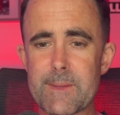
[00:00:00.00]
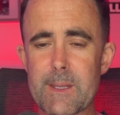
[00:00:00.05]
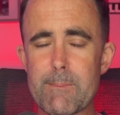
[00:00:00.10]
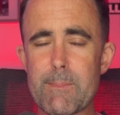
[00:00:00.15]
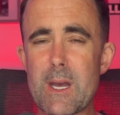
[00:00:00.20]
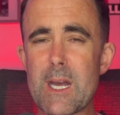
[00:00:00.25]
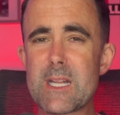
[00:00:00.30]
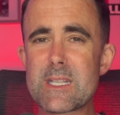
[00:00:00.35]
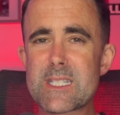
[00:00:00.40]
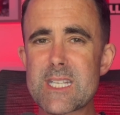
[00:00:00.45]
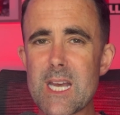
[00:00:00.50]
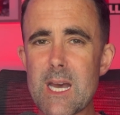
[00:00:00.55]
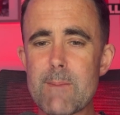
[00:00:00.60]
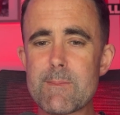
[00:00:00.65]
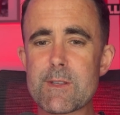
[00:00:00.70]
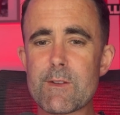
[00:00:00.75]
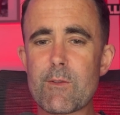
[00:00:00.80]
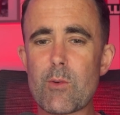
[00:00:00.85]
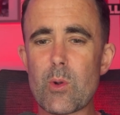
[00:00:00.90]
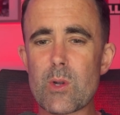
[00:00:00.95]
But in
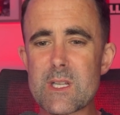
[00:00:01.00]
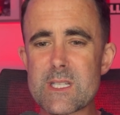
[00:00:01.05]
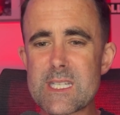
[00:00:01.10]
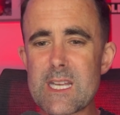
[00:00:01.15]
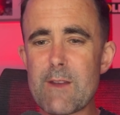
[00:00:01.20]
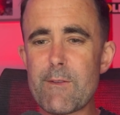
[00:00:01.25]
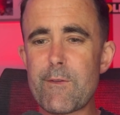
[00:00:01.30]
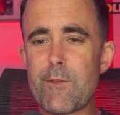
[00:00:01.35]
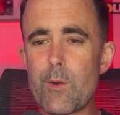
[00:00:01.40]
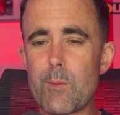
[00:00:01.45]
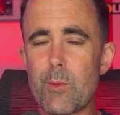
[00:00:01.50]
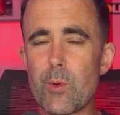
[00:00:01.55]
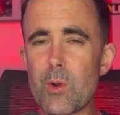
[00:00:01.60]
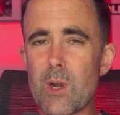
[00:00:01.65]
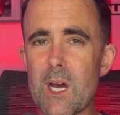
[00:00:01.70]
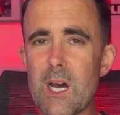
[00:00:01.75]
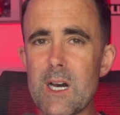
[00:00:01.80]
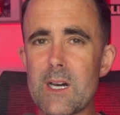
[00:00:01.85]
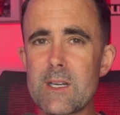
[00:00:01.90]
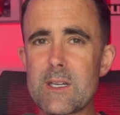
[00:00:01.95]
terms of quality of
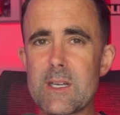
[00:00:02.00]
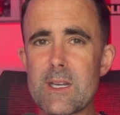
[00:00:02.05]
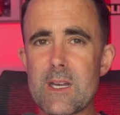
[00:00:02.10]
footballer,